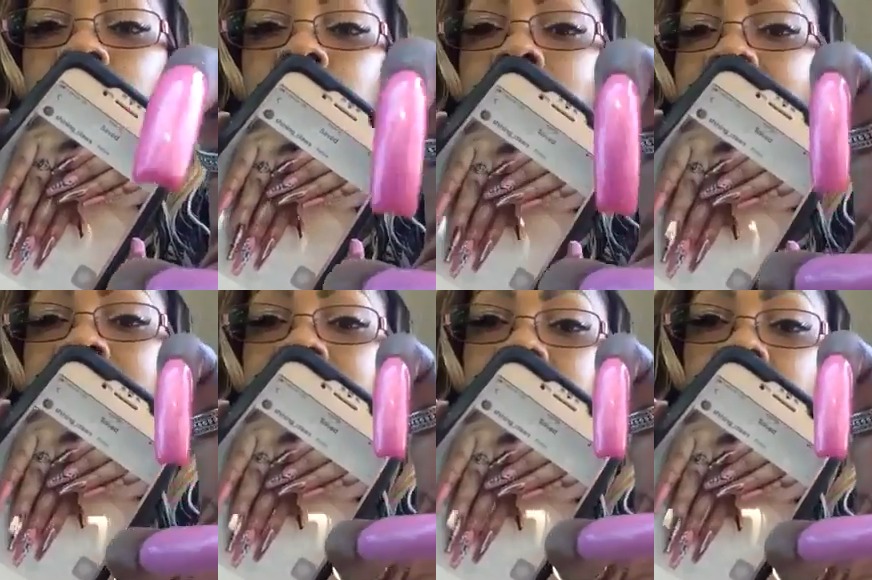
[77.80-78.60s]
for
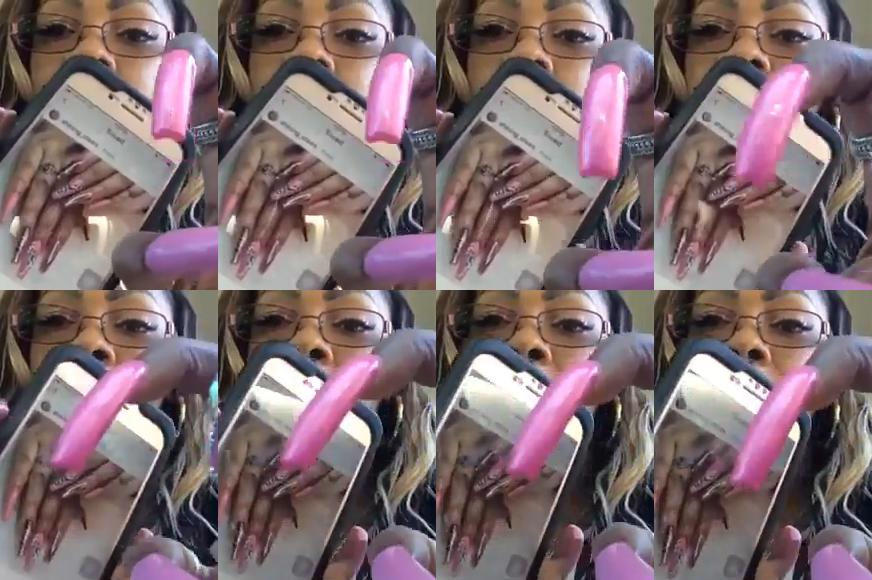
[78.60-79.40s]
I didn't get the chrome.
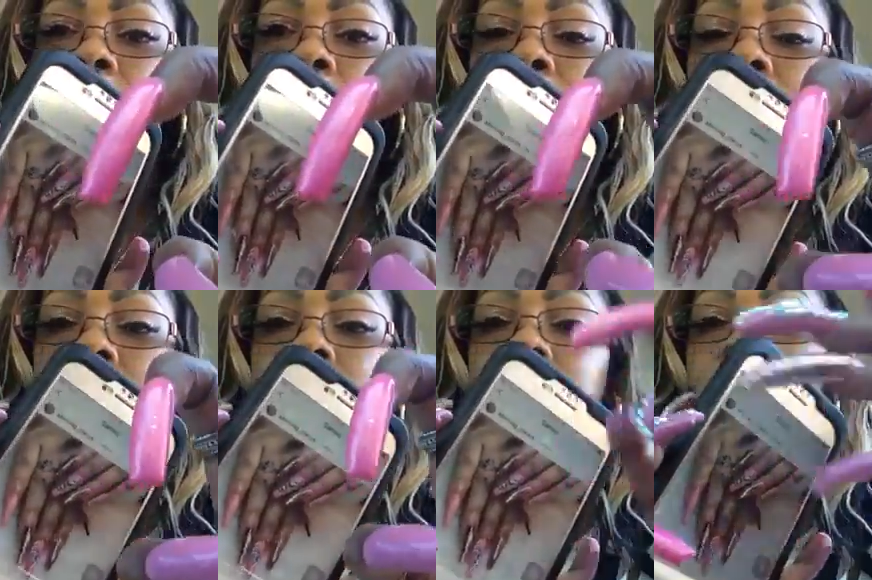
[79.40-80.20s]
This nail turned
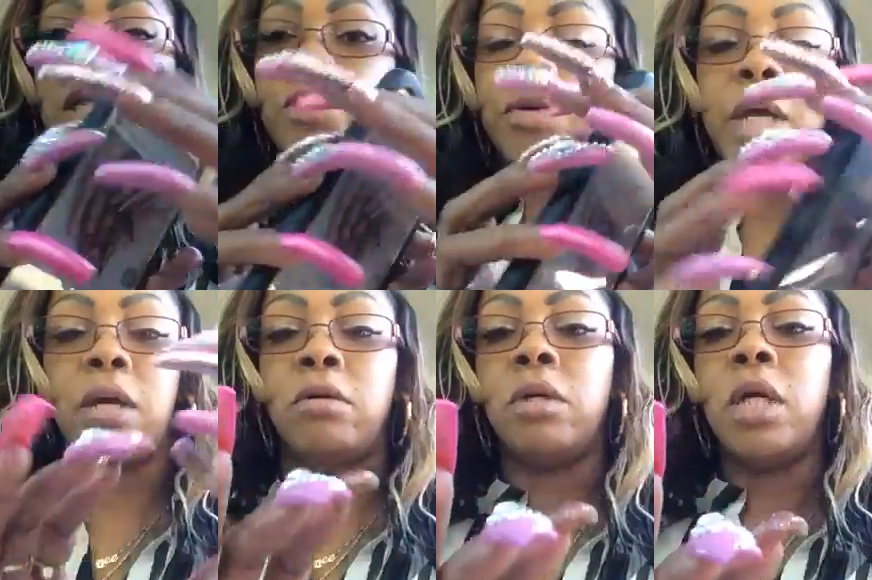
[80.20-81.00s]
out to be a glitter
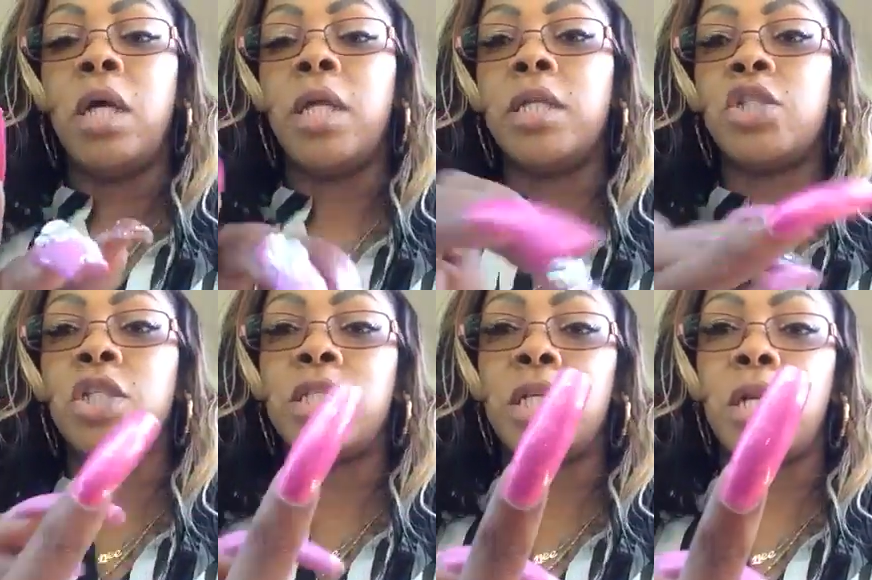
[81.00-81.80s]
nail. And then
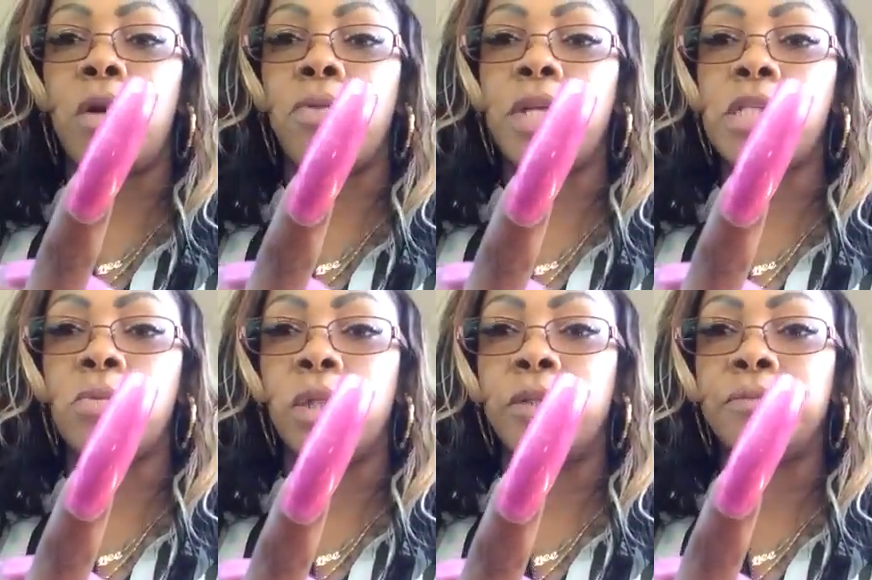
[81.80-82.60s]
she did it on
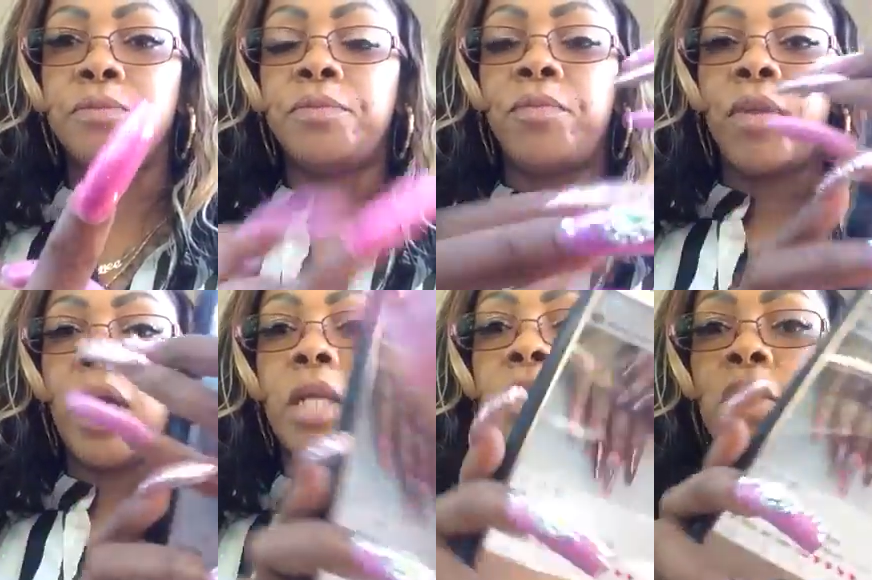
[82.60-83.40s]
this one.
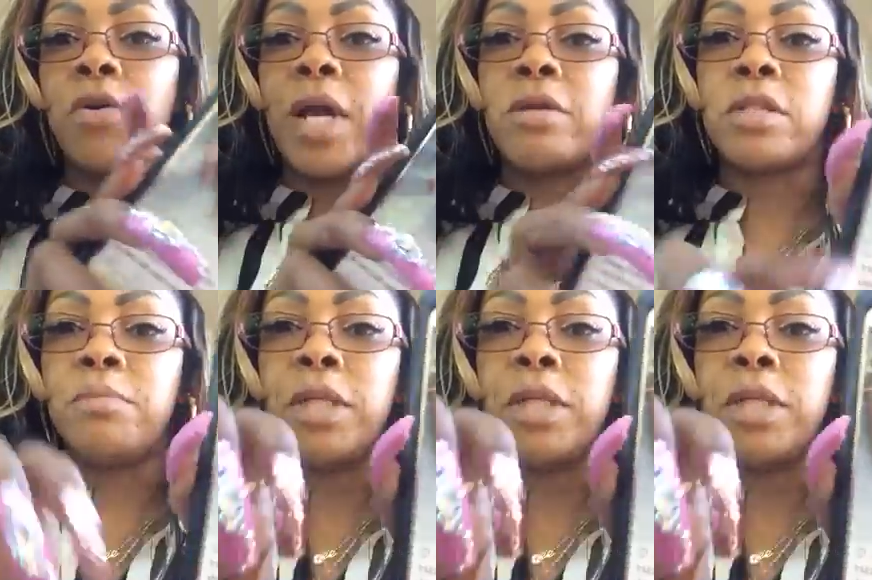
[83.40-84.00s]
And it turned out to